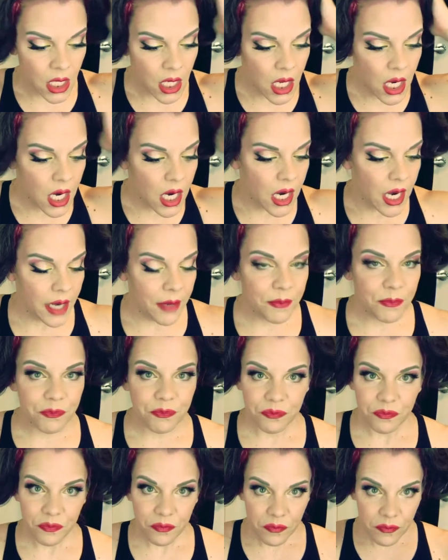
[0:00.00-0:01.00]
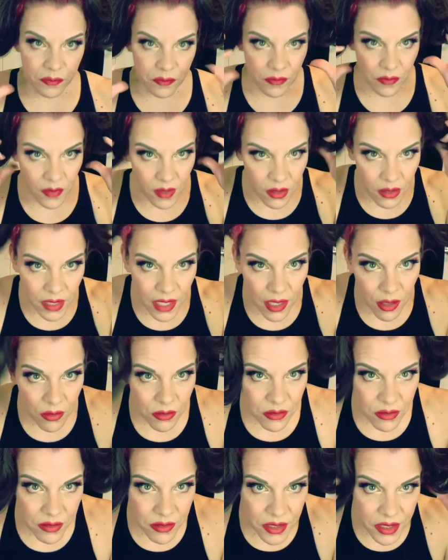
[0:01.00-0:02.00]
right. Now
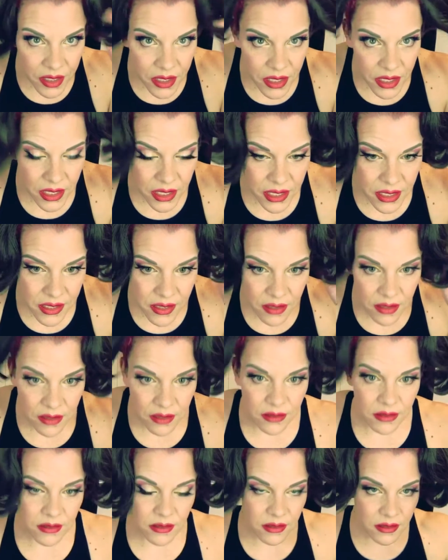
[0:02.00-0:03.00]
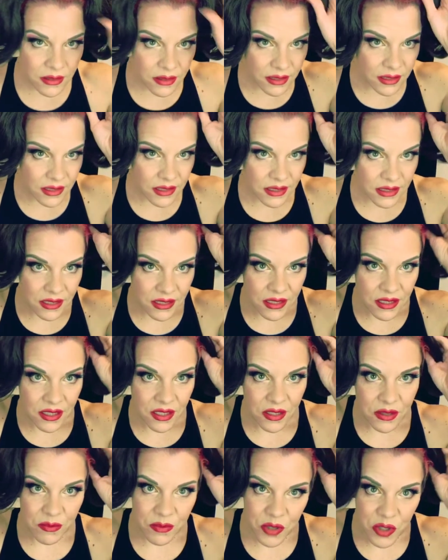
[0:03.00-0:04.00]
you're gonna need to
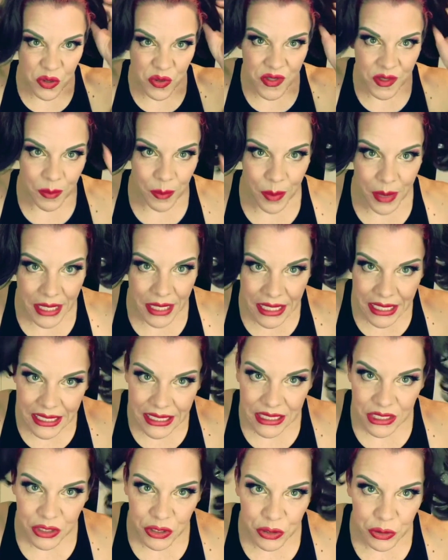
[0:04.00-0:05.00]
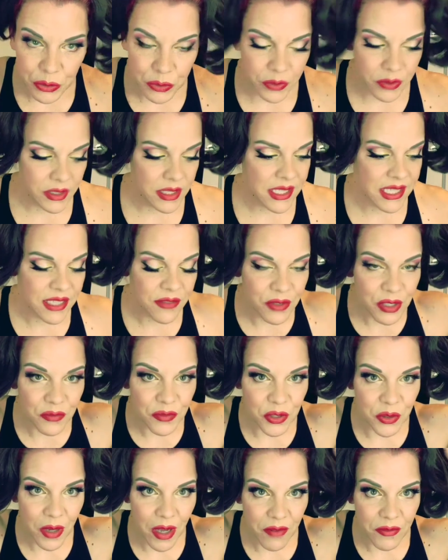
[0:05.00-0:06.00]
do some pinning too, because even if you
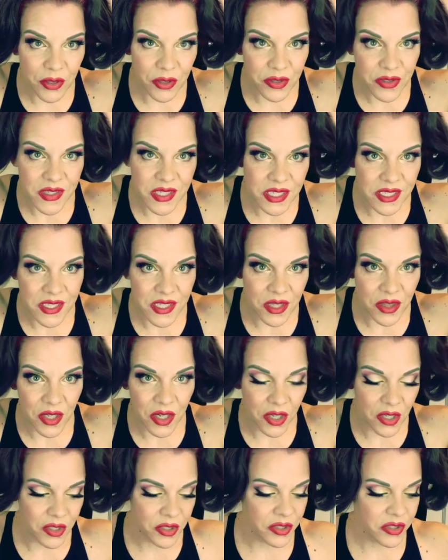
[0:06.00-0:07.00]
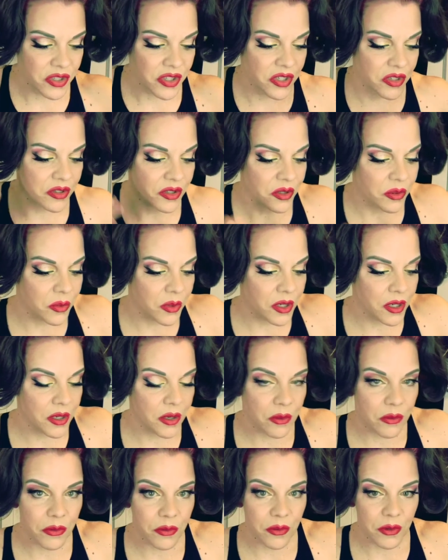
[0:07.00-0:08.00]
have your sticks in there, you're still gonna want to go
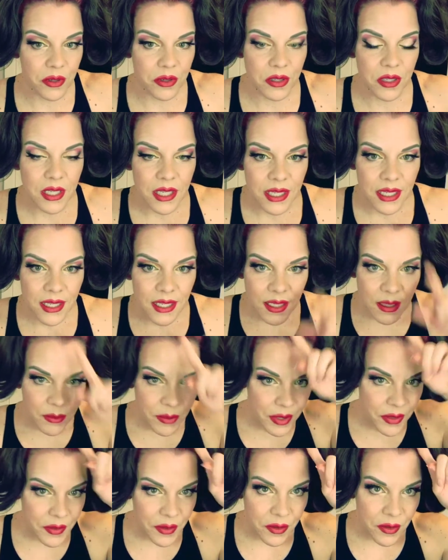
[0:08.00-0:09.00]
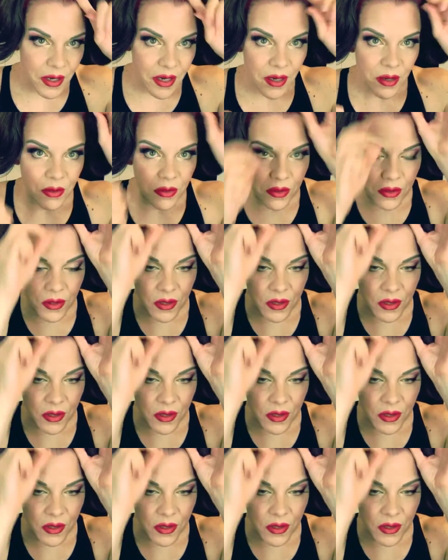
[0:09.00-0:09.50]
through and pin the crown.